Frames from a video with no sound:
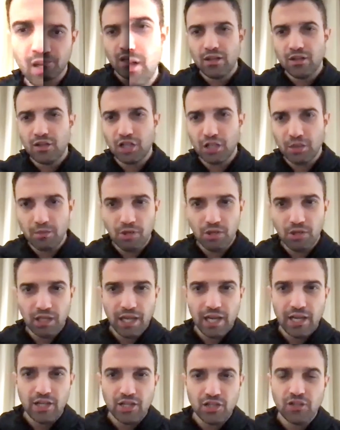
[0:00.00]
The
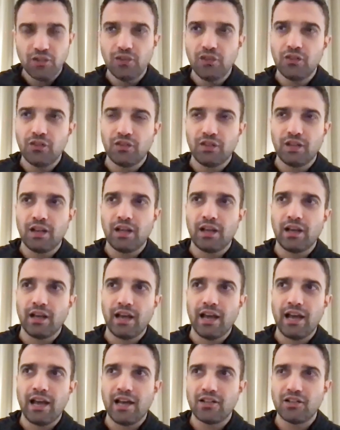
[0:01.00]
communications that I
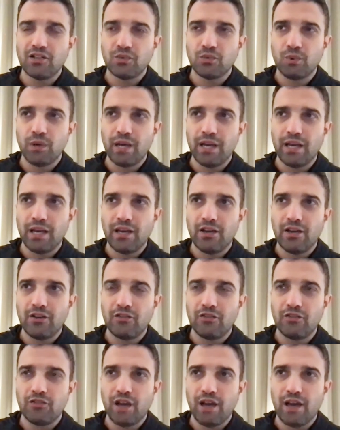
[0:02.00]
had
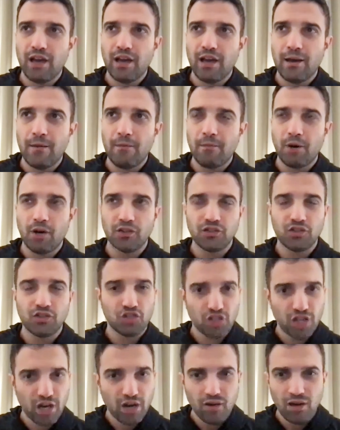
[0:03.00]
with uh,
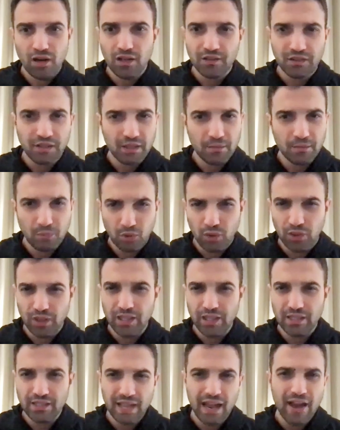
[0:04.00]
Martyn Gerrard, the
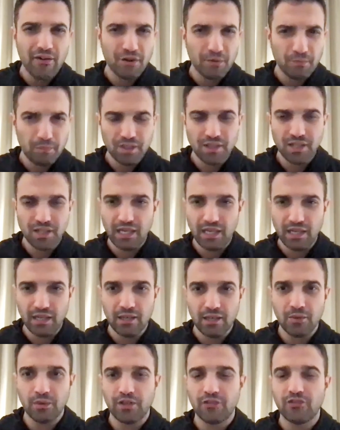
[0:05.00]
employees there, and in
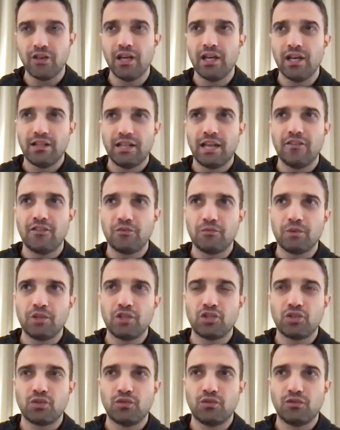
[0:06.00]
particular with David
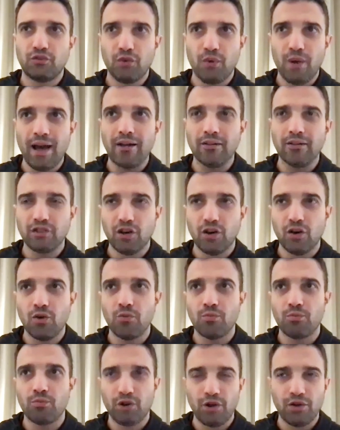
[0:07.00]
Mitchell throughout the
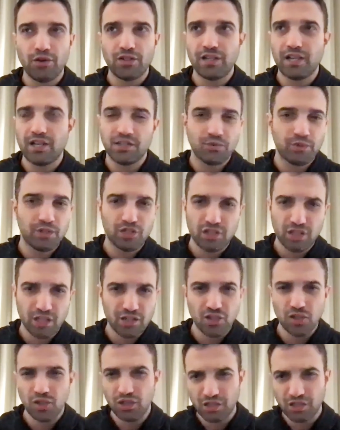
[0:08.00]
whole process, which,
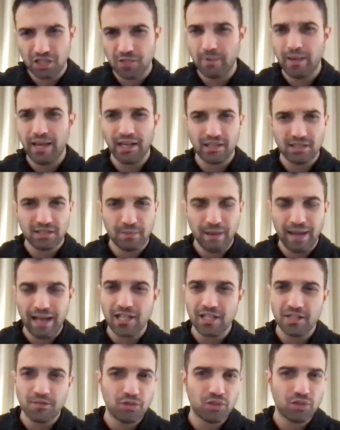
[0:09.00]
as you can expect,
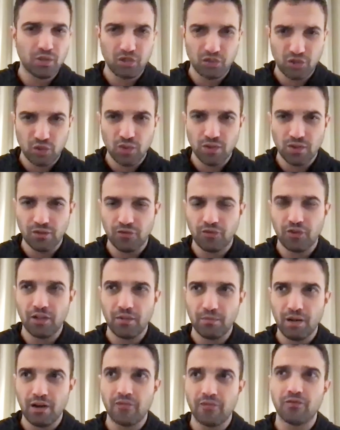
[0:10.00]
spans between two to three
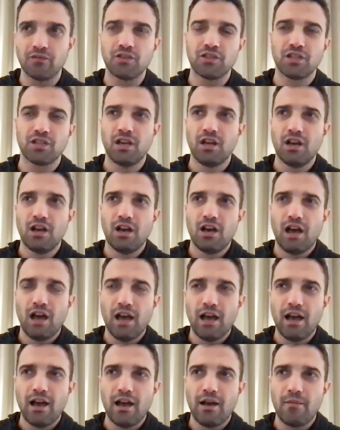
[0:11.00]
months,
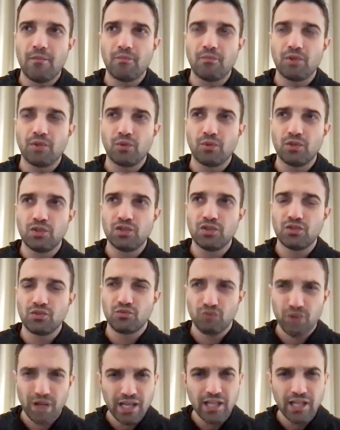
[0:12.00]
um, was
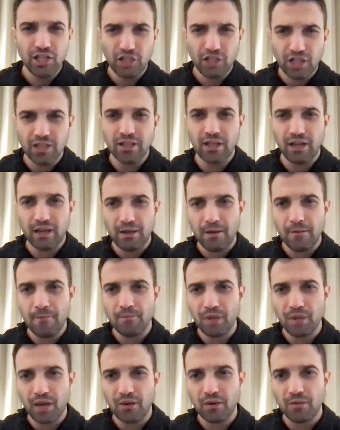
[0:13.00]
really good.
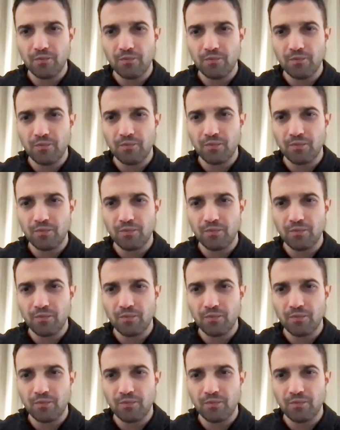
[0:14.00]
Um, I, w-